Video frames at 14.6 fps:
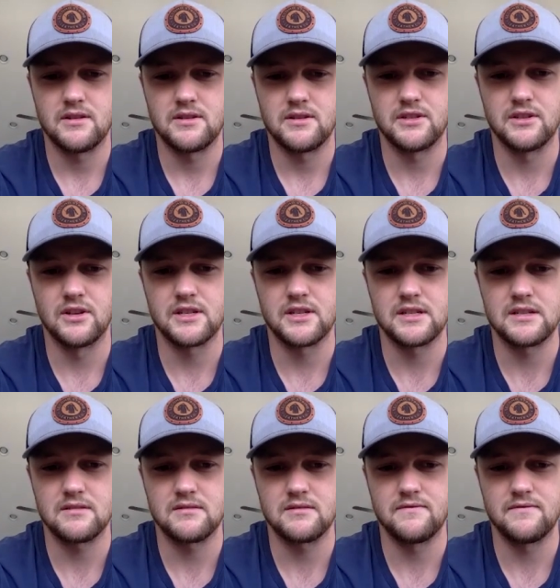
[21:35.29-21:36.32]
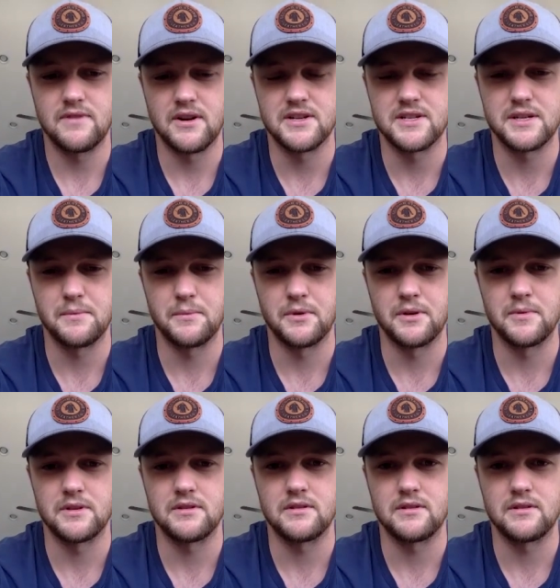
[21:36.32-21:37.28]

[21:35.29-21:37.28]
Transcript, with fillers: She looks very similar, but